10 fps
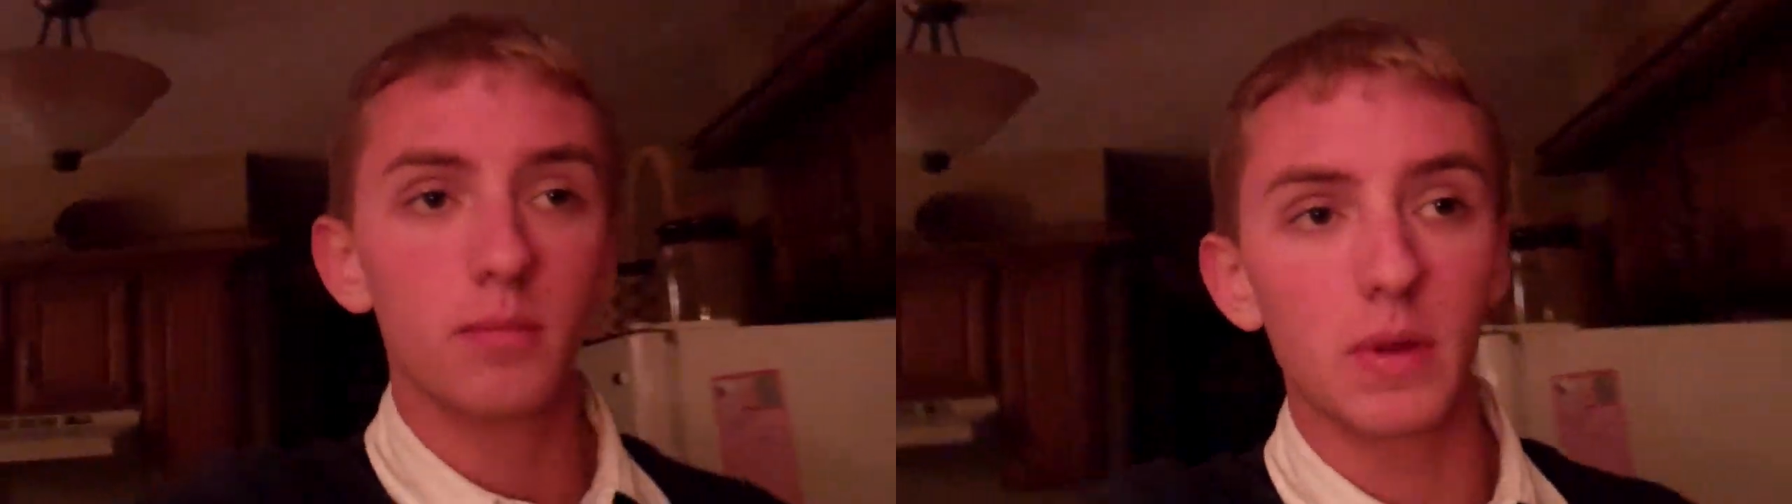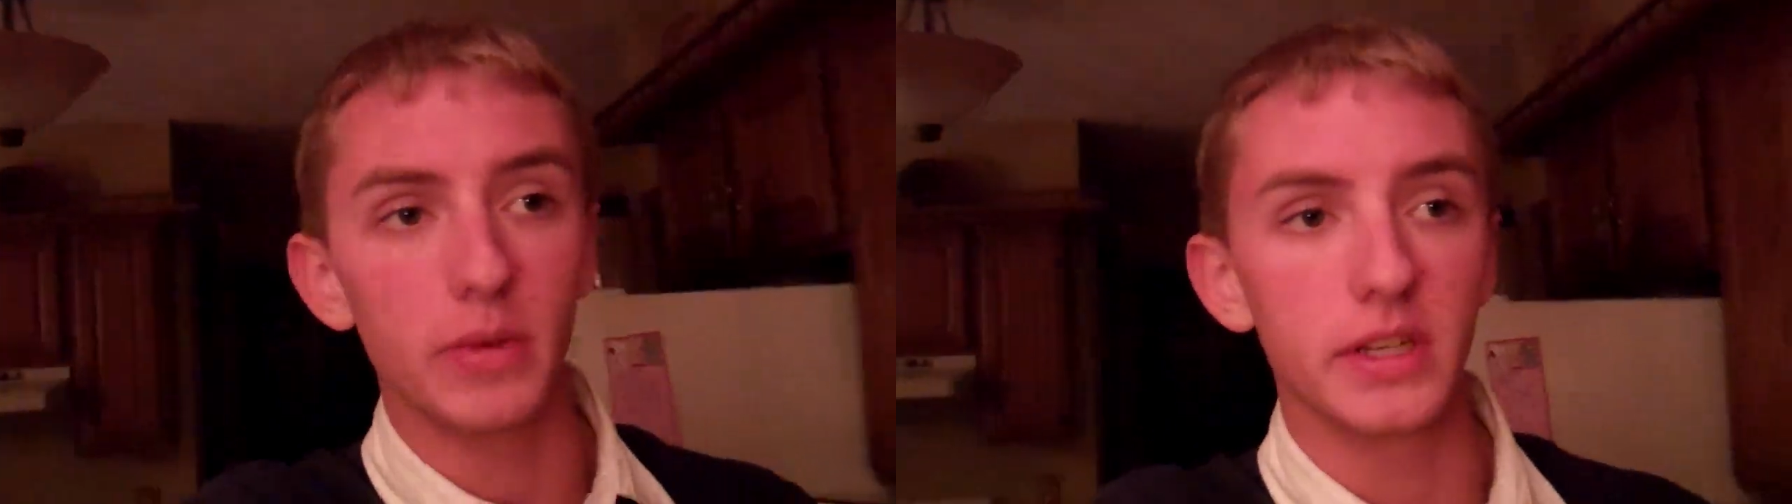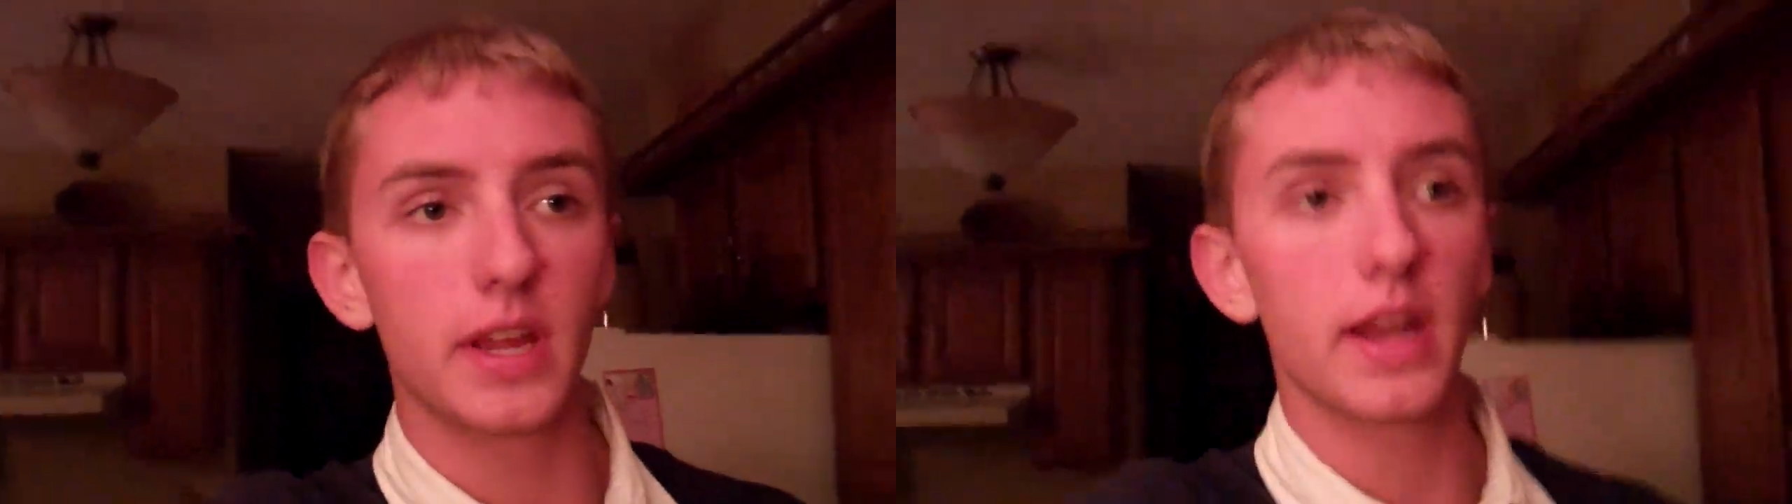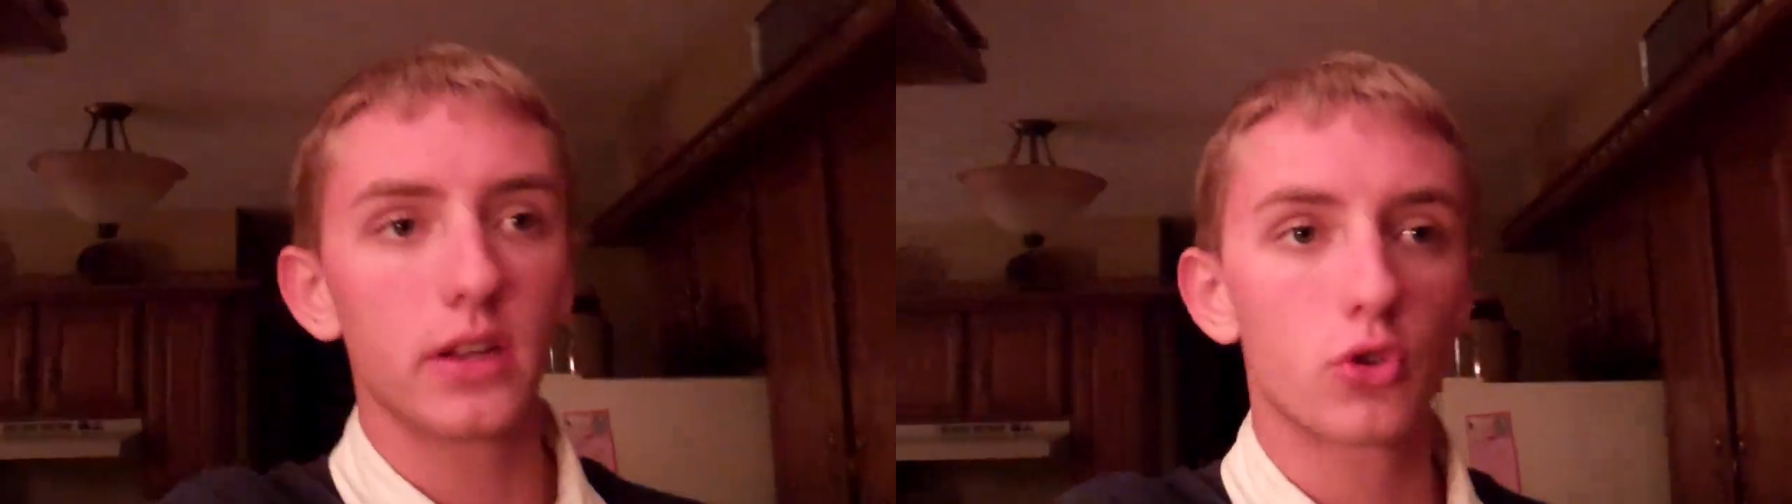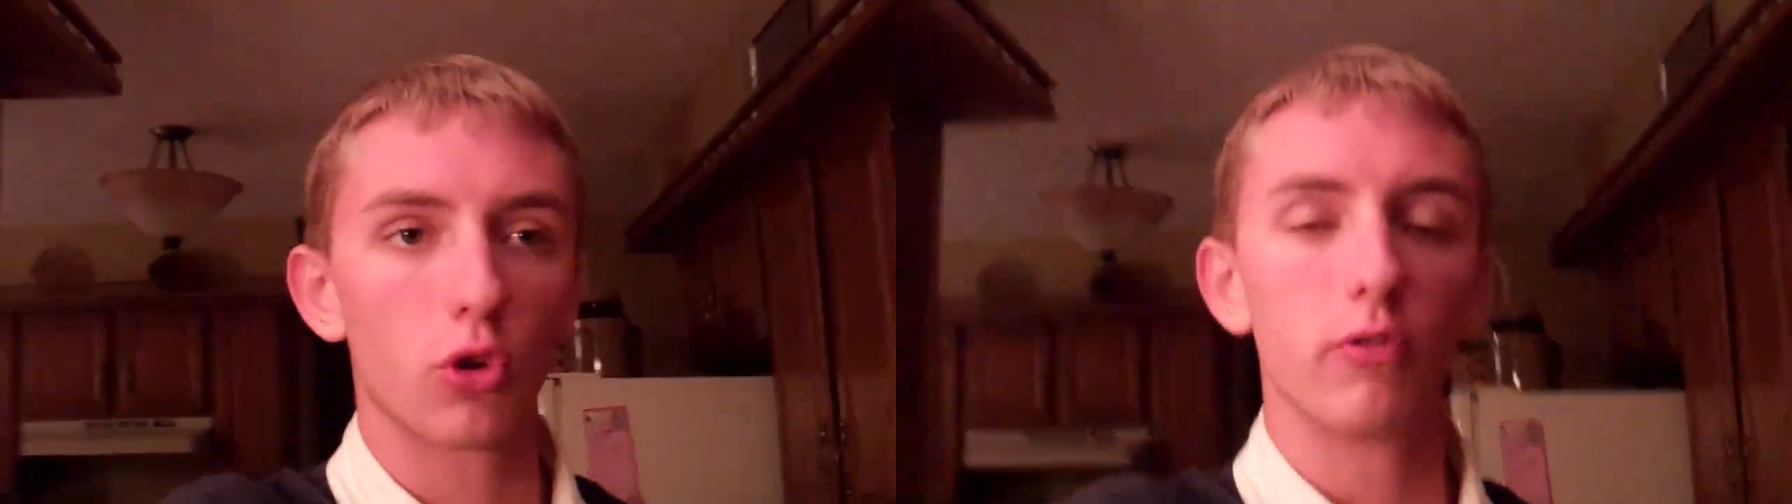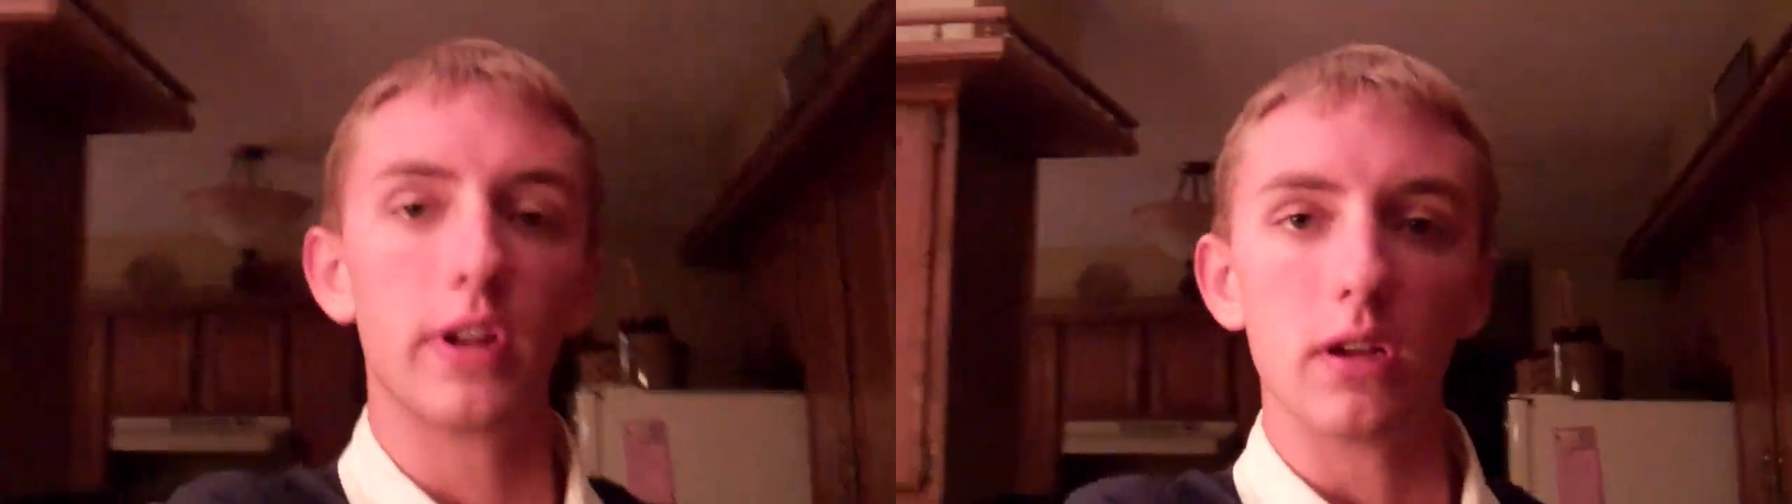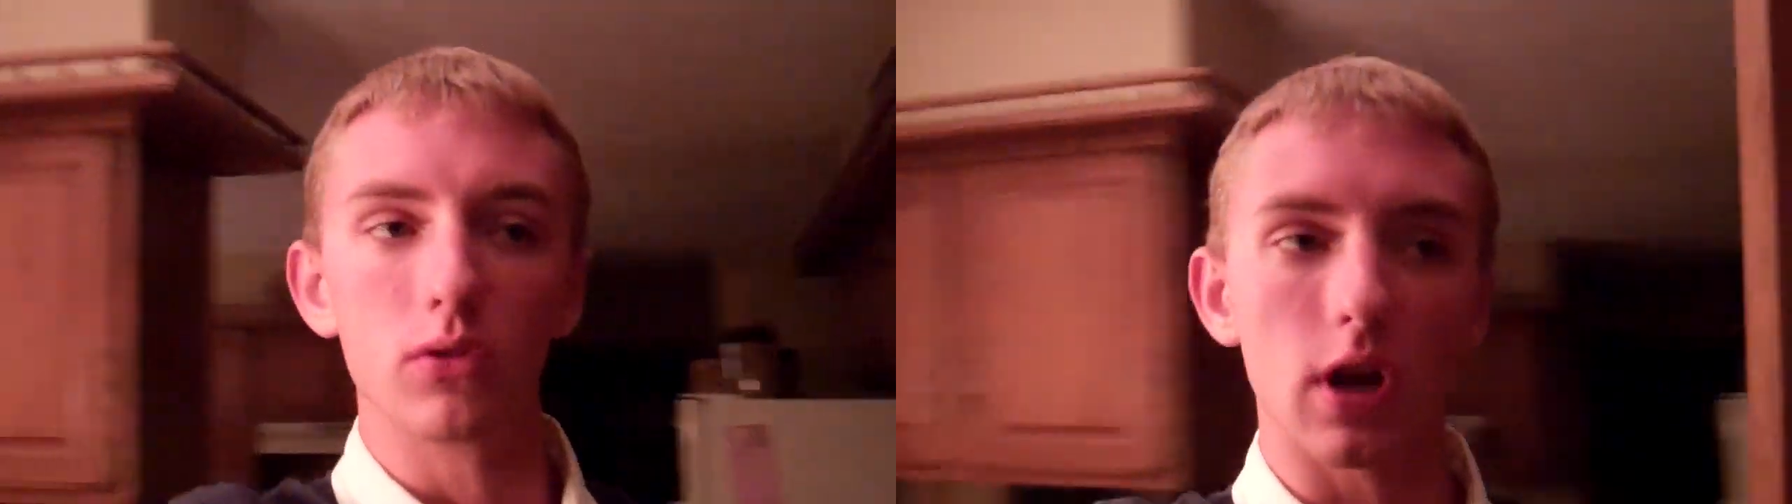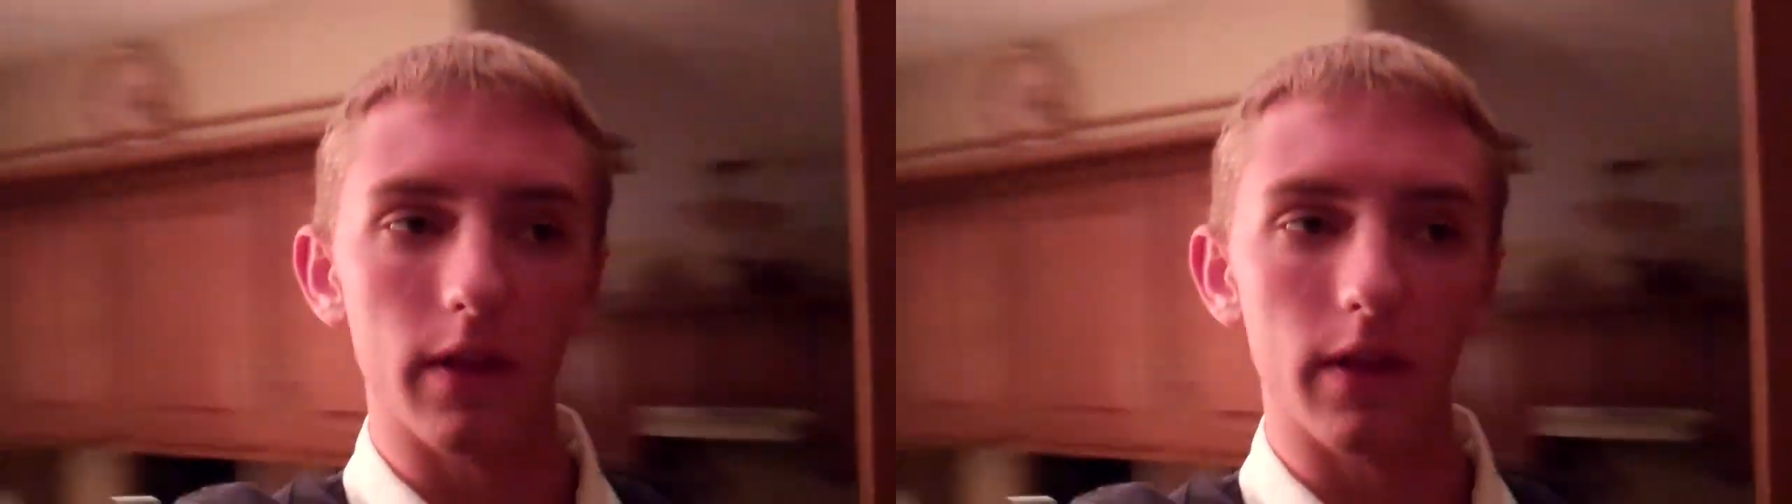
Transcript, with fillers: maybe 10 intro videos